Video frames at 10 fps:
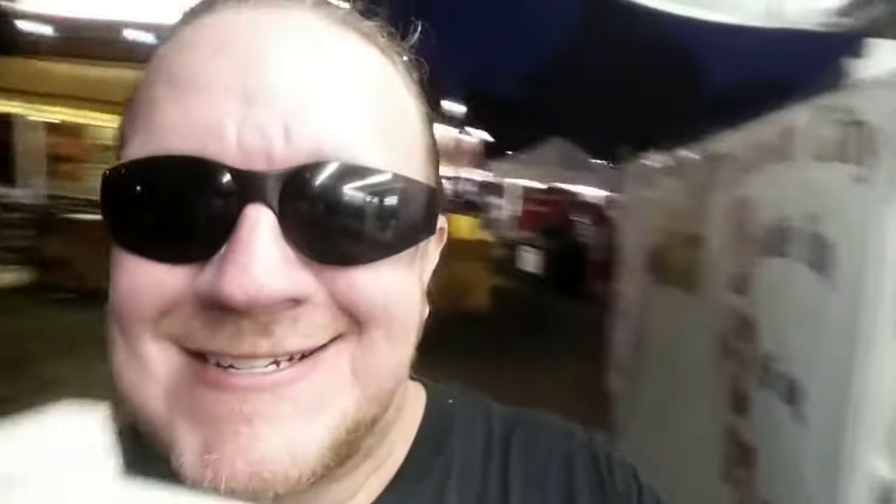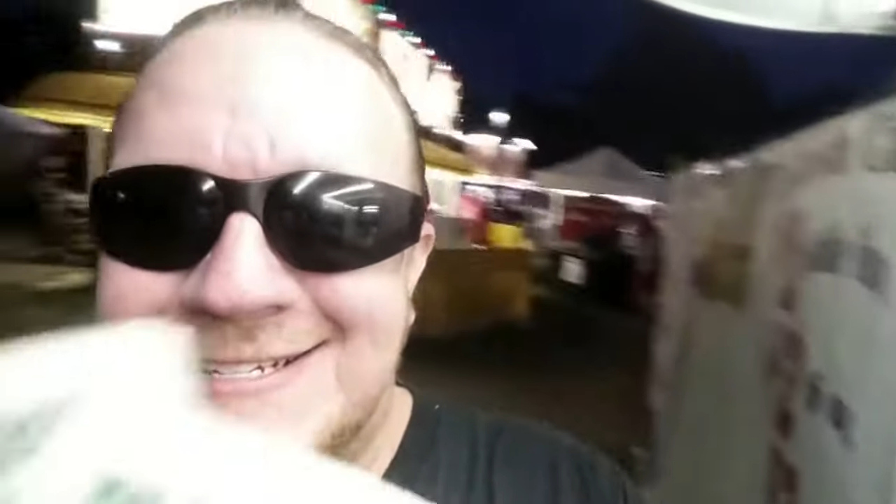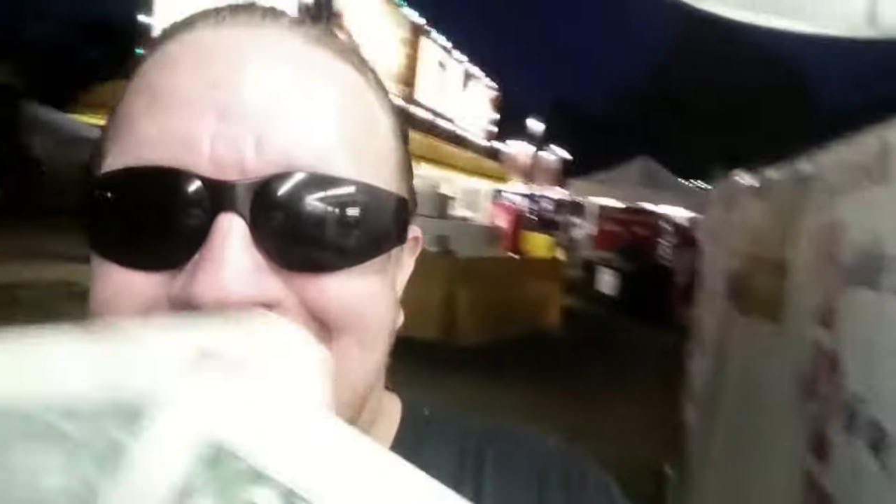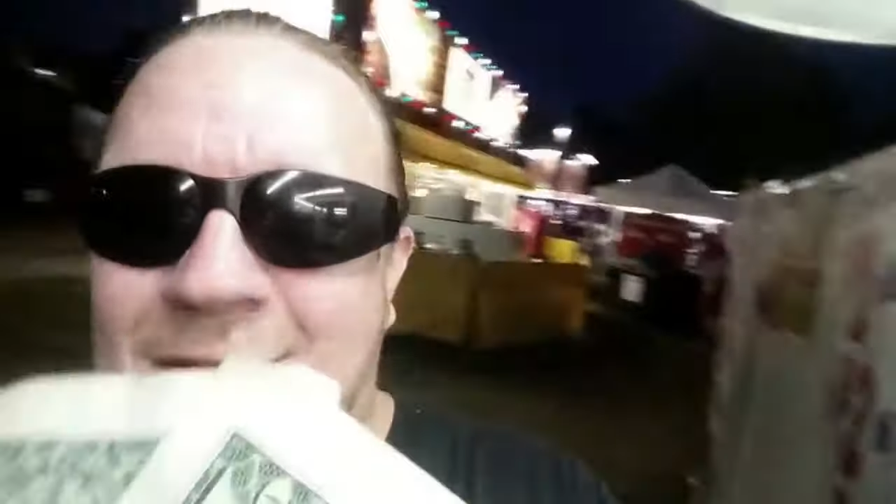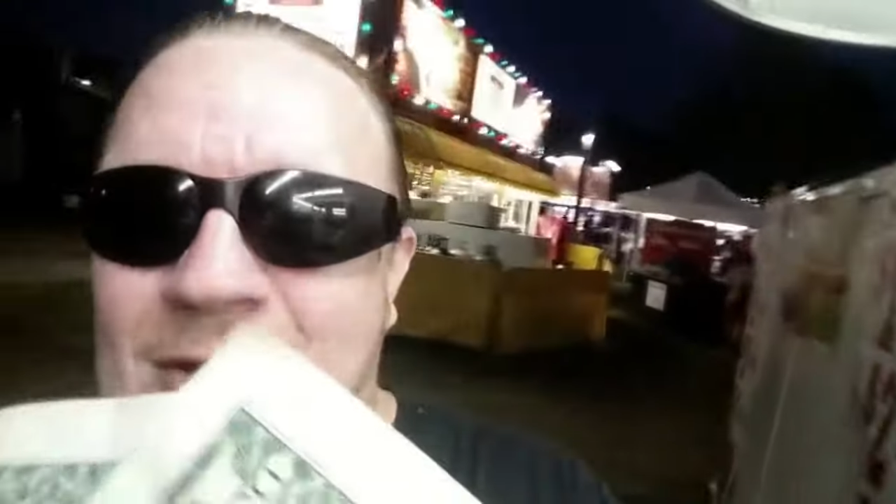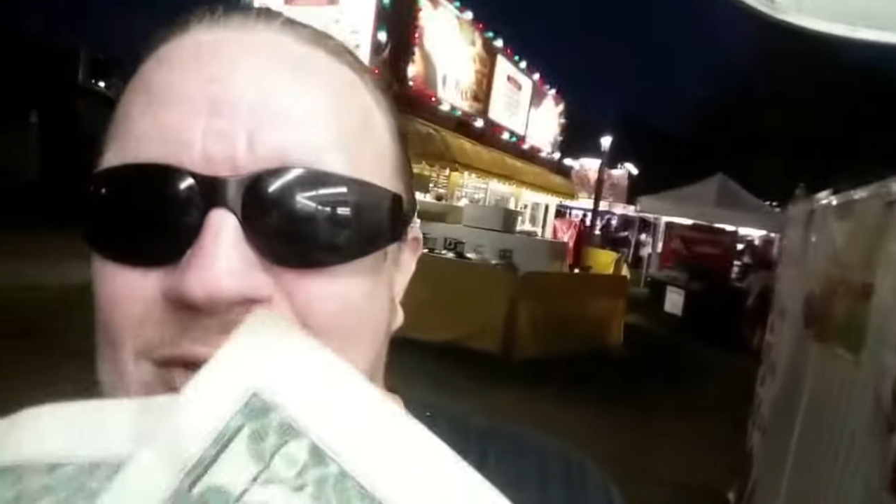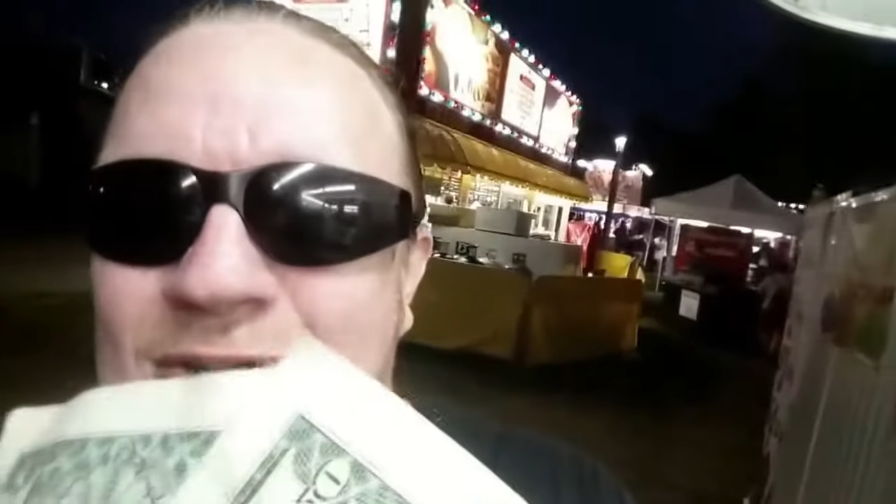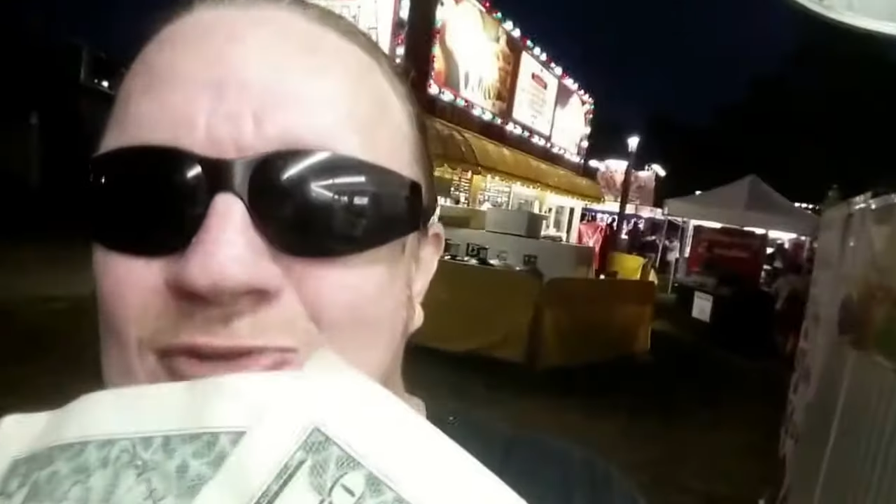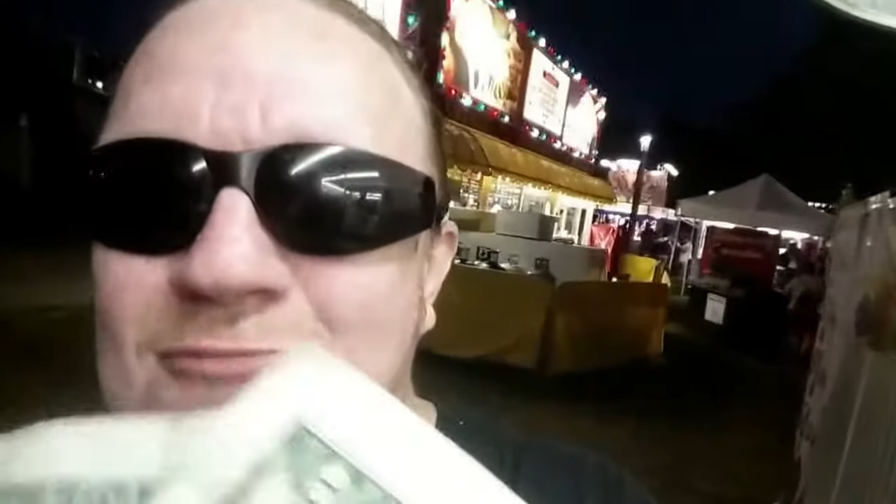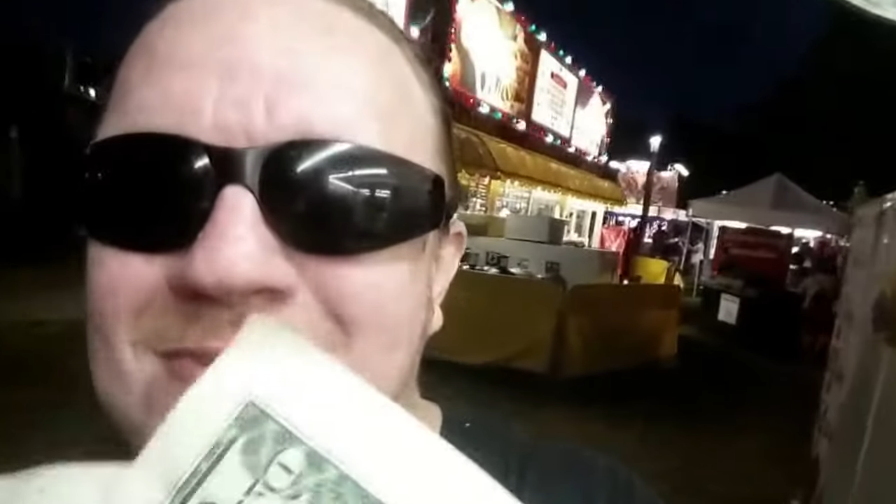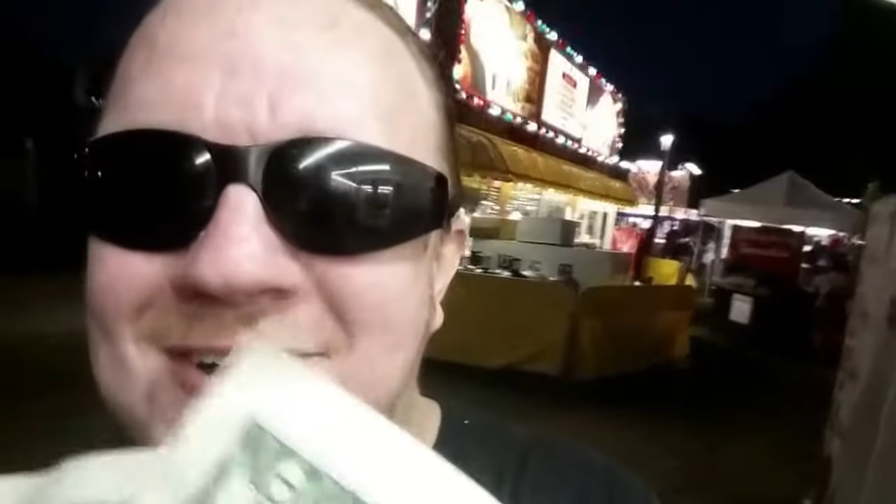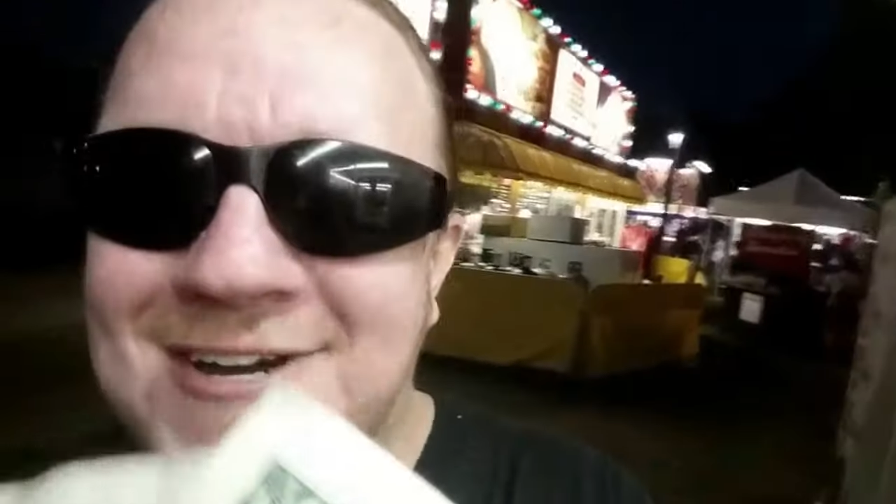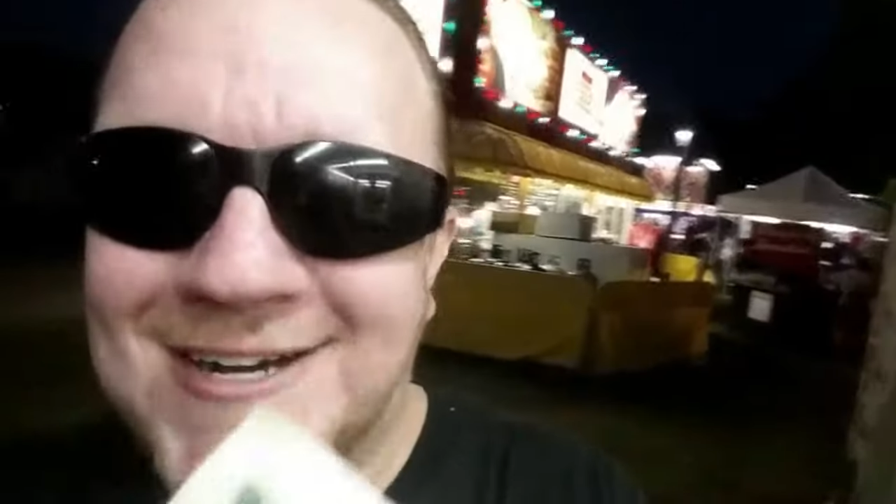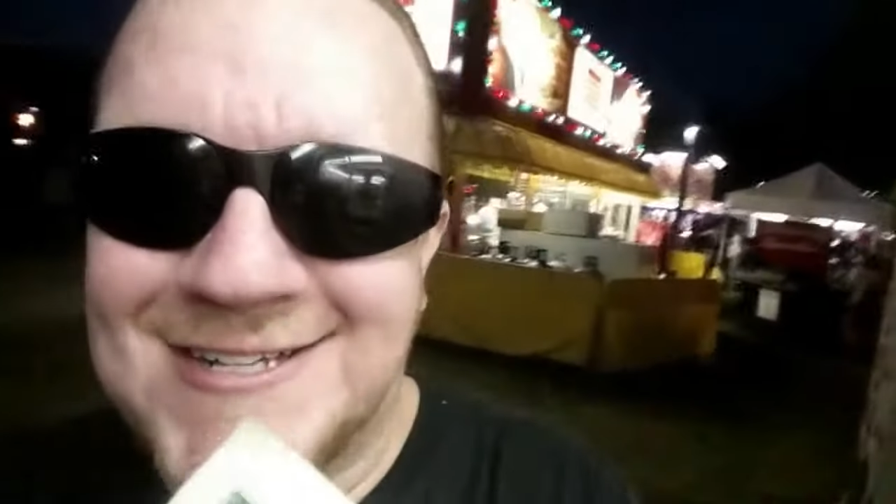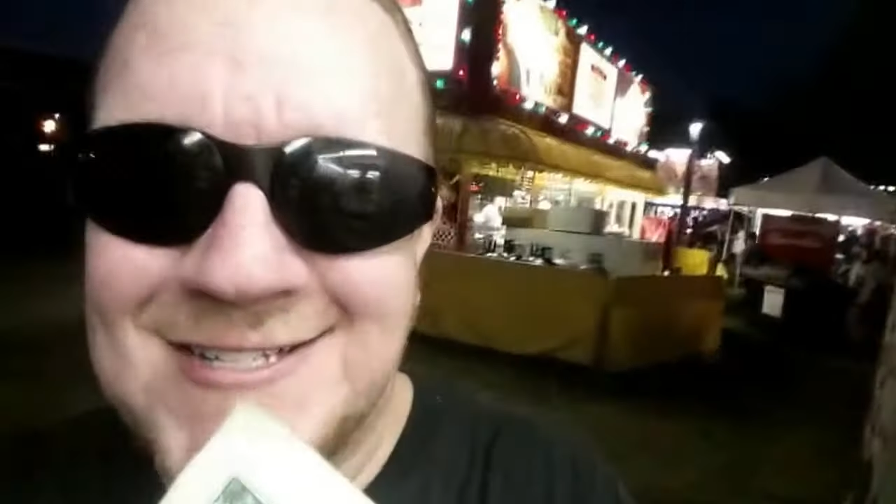So two
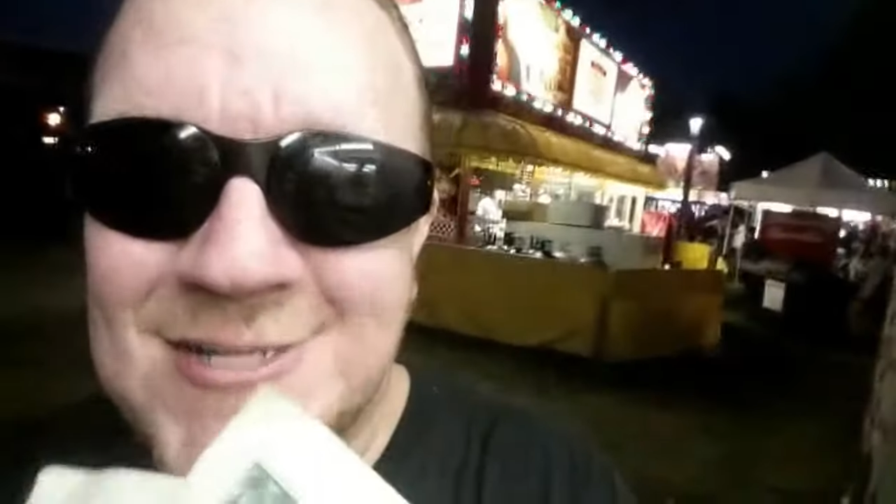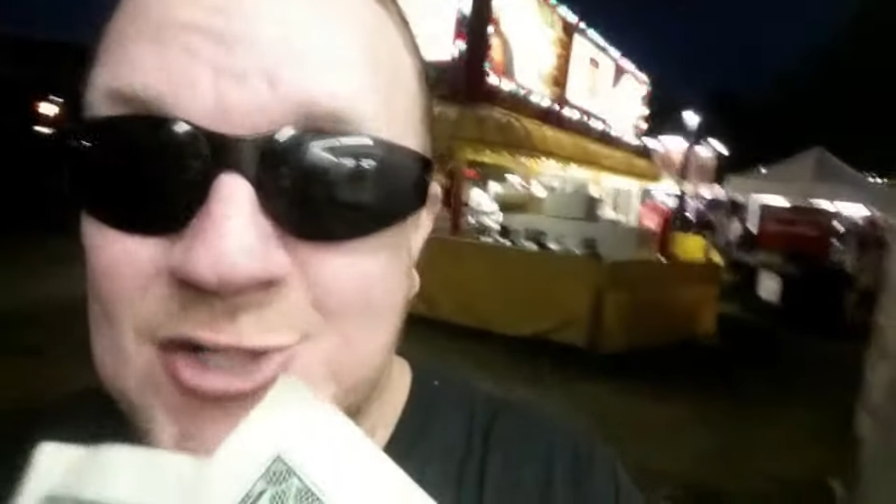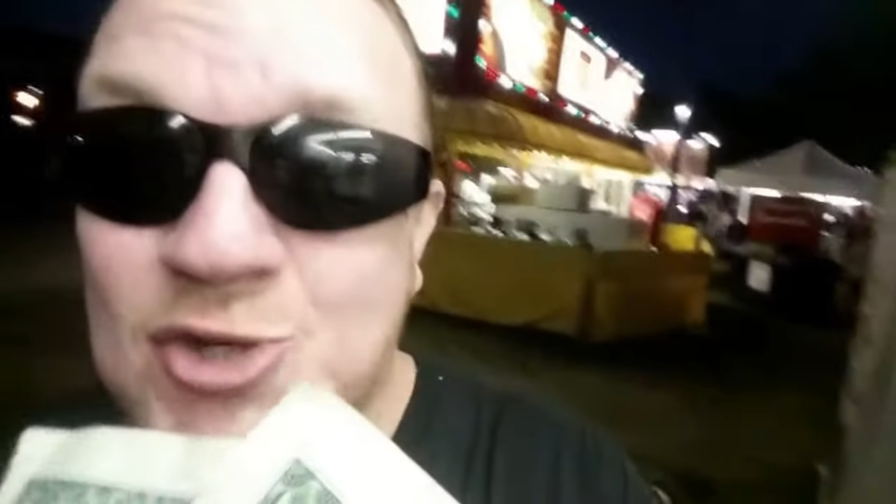bucks.